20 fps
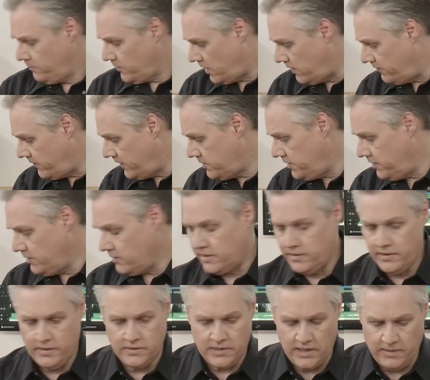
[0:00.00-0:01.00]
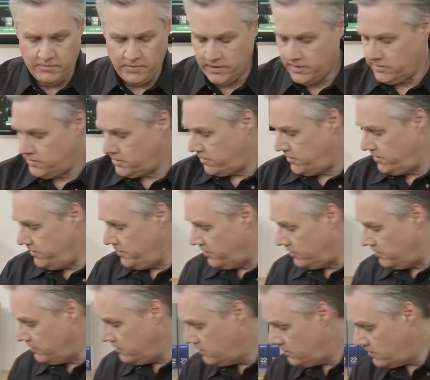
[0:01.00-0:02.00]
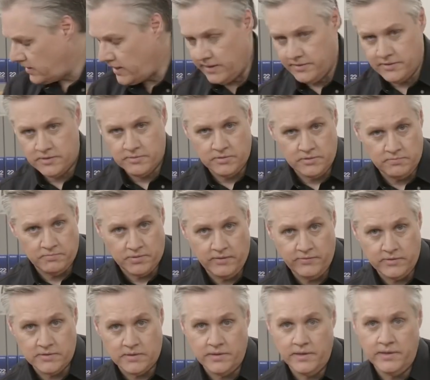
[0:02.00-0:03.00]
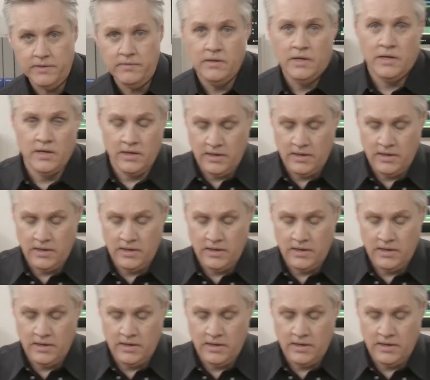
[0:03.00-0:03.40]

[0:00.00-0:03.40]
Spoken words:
I've actually got an example. I can show you how this was previously done.